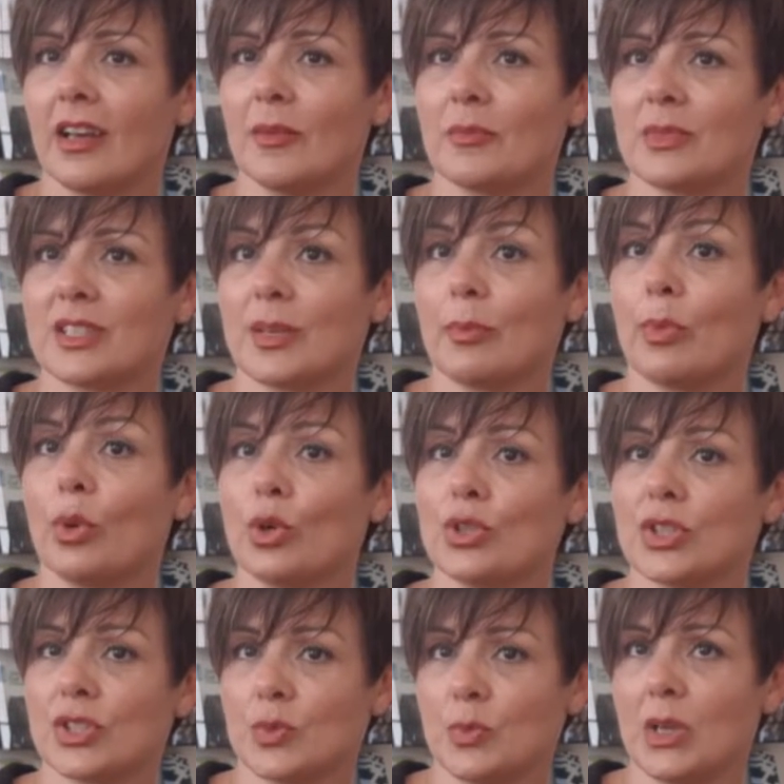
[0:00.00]

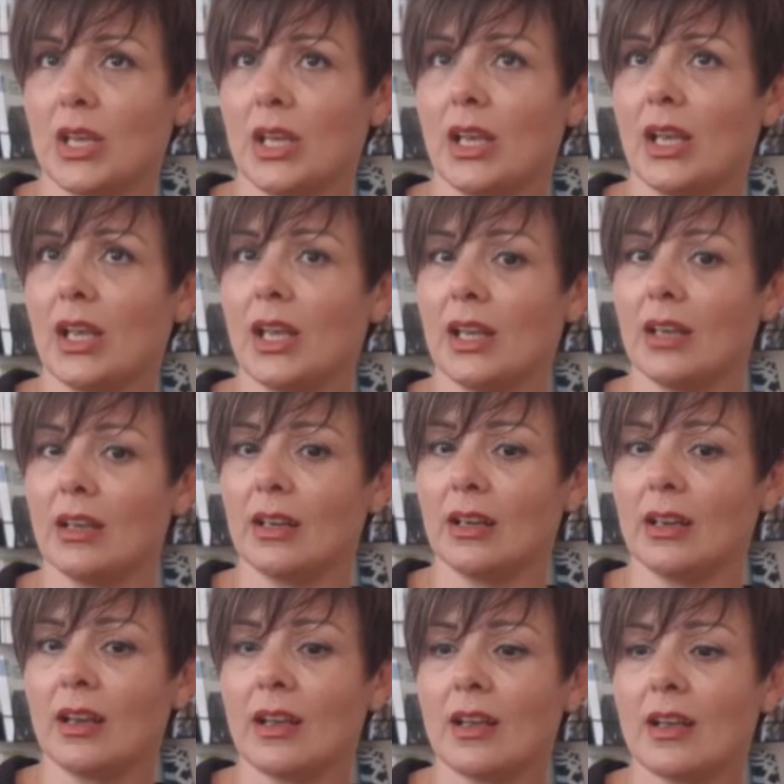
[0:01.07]
supported me in
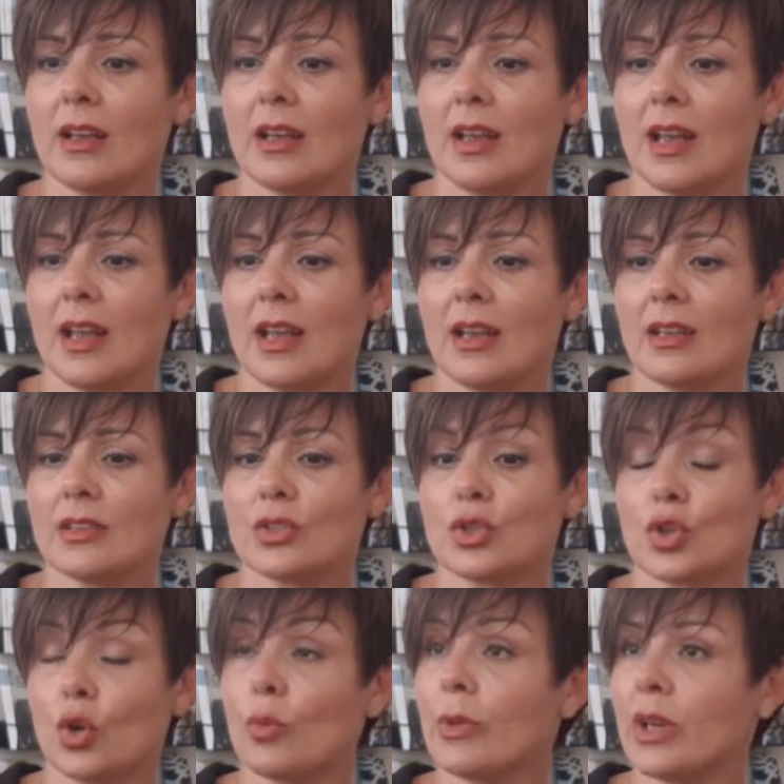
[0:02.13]

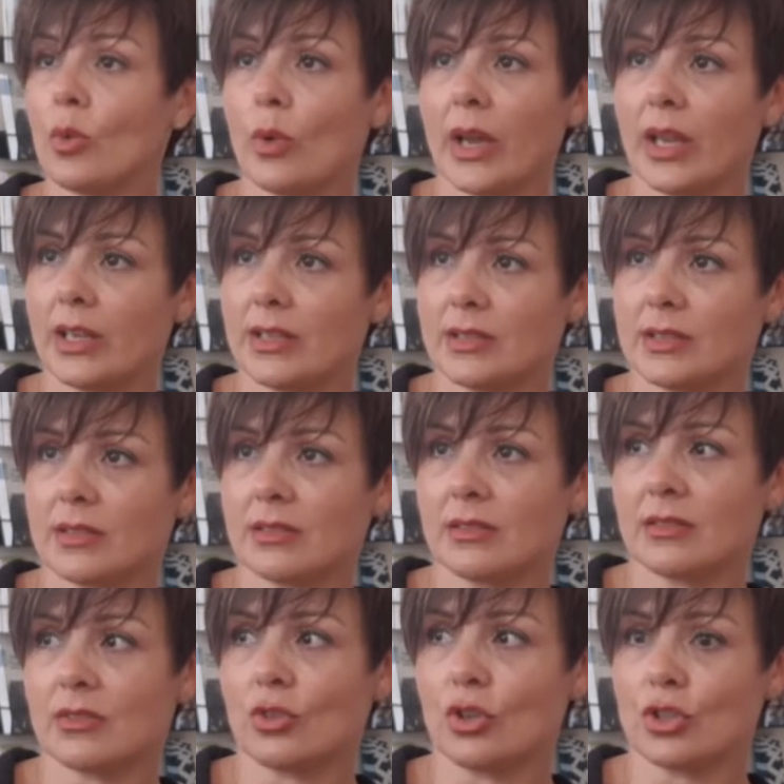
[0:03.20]
so many ways,
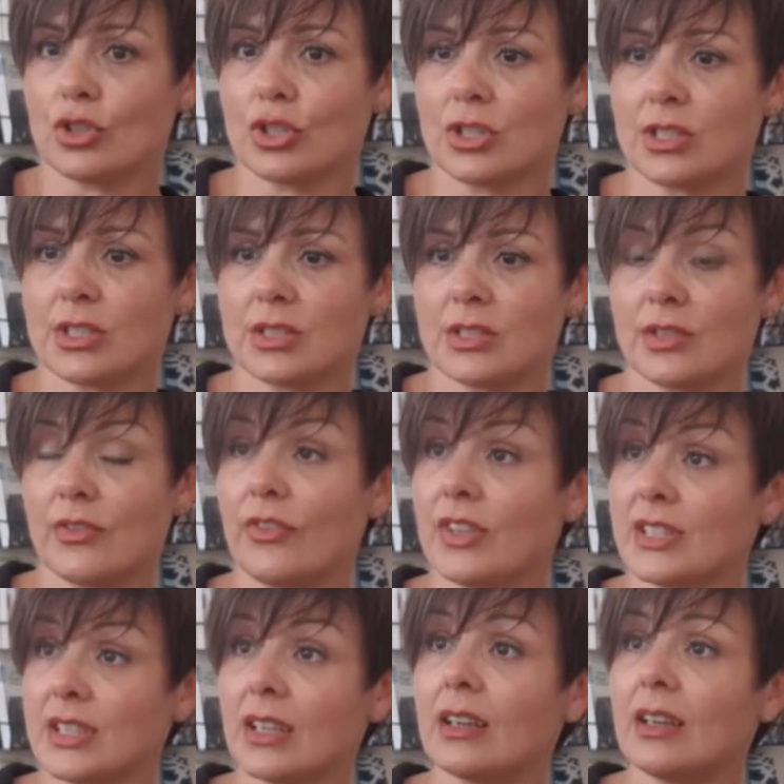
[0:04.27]
not just the
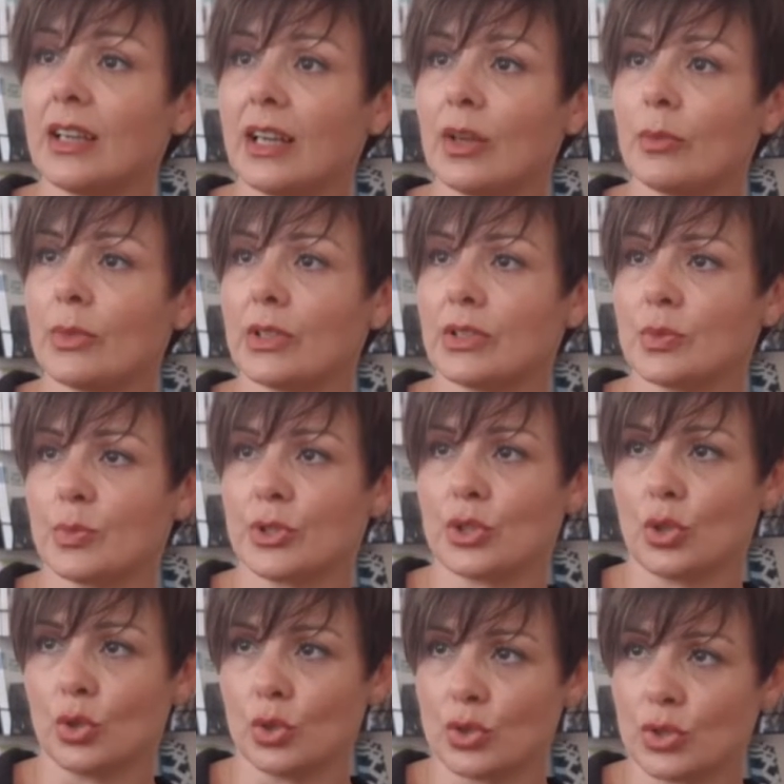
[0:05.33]
physical element, but
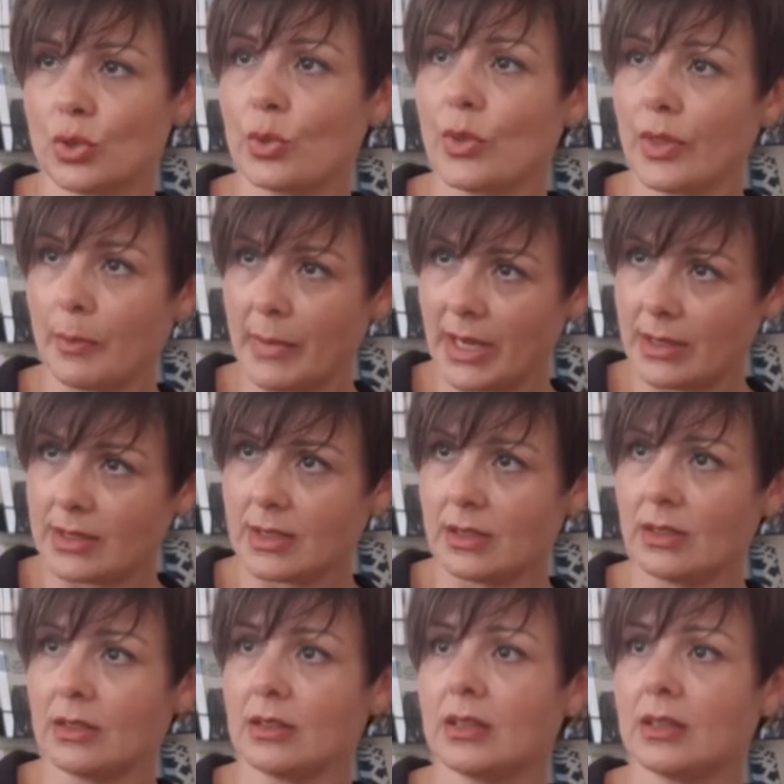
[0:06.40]
also the mental,